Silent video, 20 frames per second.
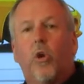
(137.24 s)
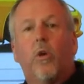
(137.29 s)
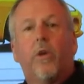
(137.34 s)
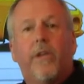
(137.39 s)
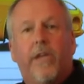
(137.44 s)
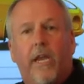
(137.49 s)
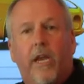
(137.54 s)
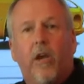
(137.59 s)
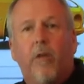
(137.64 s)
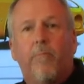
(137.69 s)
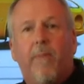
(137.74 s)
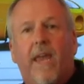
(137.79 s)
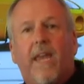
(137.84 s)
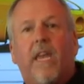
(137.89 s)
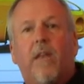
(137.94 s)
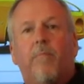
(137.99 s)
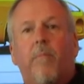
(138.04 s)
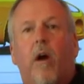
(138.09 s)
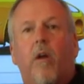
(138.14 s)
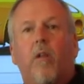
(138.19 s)
year, make,
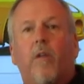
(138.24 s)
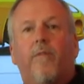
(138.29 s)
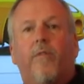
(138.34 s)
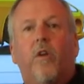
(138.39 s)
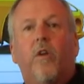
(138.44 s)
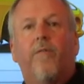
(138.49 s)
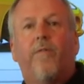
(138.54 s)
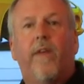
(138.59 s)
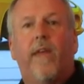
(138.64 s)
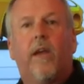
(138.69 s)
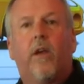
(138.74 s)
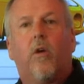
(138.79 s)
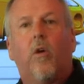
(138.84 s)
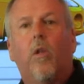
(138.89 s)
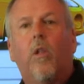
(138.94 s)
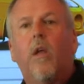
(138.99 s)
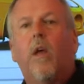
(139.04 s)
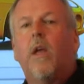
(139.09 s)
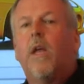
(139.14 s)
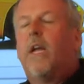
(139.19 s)
and model of your
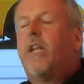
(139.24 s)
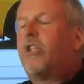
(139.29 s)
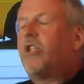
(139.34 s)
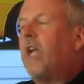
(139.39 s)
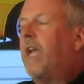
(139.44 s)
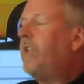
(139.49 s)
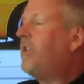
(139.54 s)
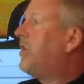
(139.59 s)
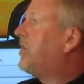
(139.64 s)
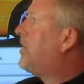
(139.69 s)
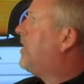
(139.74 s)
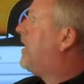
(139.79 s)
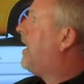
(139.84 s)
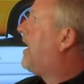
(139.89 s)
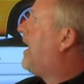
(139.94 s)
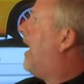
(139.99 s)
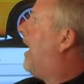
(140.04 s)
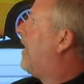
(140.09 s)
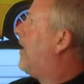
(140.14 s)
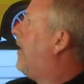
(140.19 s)
vehicle, change it to the
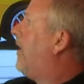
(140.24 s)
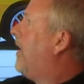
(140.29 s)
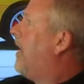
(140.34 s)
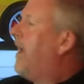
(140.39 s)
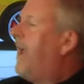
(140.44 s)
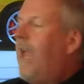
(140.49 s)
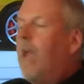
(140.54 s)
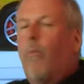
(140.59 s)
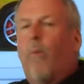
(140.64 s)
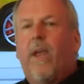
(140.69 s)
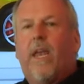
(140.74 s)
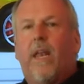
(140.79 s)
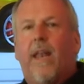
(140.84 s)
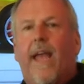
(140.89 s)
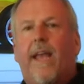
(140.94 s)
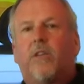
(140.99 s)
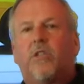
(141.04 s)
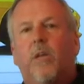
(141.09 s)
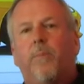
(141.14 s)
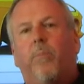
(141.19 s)
color, and we can
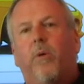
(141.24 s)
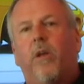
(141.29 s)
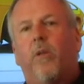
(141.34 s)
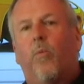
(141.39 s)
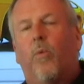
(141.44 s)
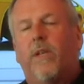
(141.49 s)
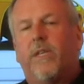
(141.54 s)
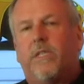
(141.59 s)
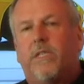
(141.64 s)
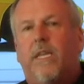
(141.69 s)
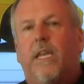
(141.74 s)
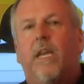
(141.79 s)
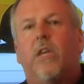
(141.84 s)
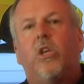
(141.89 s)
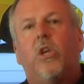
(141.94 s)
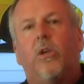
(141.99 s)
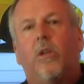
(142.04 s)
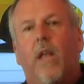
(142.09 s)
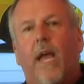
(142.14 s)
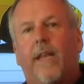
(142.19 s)
actually put which tint
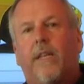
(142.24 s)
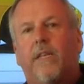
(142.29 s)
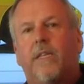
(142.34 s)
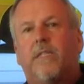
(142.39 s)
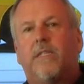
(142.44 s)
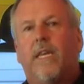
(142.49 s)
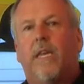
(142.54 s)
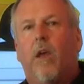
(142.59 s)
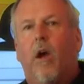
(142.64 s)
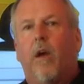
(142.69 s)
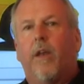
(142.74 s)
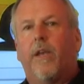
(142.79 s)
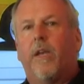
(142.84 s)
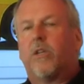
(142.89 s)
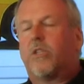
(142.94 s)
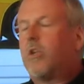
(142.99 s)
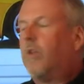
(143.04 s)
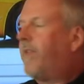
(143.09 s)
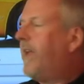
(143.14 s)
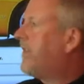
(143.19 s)
you'd like to see on here.
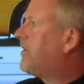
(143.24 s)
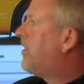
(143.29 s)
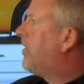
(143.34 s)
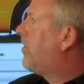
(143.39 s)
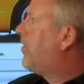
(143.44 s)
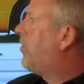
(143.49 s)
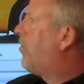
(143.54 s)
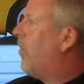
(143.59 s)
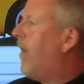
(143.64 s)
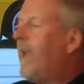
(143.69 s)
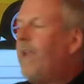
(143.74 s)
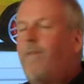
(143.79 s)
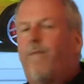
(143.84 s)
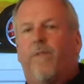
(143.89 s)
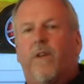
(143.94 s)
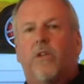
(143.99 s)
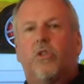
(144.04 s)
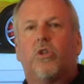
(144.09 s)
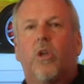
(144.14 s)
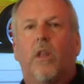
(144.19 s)
So that's a great
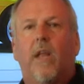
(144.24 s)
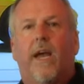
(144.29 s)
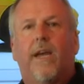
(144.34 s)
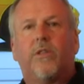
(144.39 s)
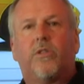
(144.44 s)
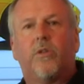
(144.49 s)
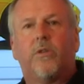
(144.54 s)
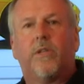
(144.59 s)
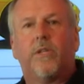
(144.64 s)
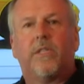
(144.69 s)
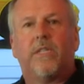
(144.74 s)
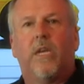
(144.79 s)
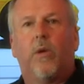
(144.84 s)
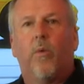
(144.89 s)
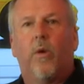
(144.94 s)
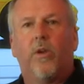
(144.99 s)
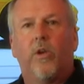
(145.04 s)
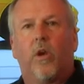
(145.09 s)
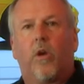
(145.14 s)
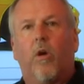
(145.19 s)
visualizer to see
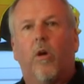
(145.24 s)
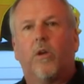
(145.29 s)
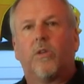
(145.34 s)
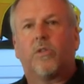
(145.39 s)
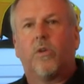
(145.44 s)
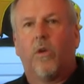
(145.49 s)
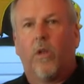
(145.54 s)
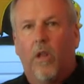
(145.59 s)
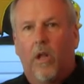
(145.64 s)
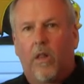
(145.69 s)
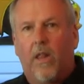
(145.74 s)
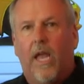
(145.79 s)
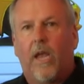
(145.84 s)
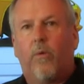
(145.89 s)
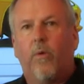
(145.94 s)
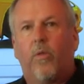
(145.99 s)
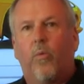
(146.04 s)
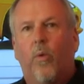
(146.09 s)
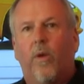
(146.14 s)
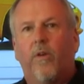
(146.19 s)
what your car is going to look like
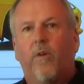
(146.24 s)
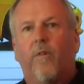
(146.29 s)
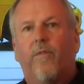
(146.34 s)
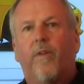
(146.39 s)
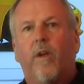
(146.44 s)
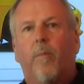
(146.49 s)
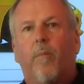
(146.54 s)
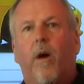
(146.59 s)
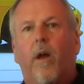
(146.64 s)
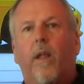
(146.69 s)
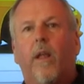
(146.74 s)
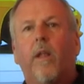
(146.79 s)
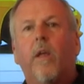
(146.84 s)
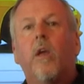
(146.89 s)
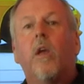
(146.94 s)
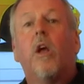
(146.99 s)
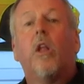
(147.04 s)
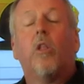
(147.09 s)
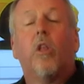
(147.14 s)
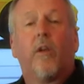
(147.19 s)
with window film on it.
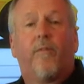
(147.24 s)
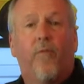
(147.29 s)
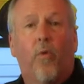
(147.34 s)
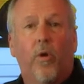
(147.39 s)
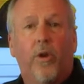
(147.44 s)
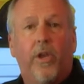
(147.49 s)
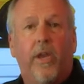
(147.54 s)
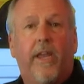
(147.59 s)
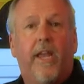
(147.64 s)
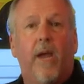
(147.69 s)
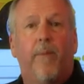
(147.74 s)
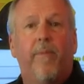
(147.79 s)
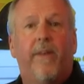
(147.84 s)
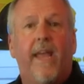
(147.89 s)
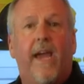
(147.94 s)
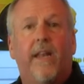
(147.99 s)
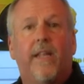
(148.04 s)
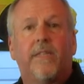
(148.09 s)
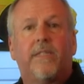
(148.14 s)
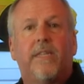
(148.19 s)
Look forward to you coming
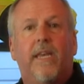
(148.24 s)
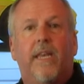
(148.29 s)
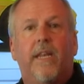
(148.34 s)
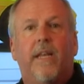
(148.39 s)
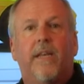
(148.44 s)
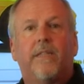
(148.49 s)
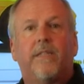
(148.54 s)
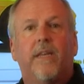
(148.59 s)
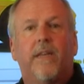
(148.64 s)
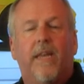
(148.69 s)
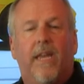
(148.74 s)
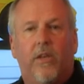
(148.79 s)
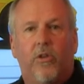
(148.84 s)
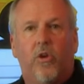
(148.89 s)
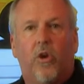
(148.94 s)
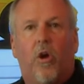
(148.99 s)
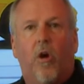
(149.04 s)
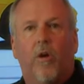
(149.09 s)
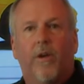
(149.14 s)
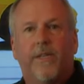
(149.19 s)
down and seeing us and getting
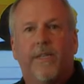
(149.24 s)
your car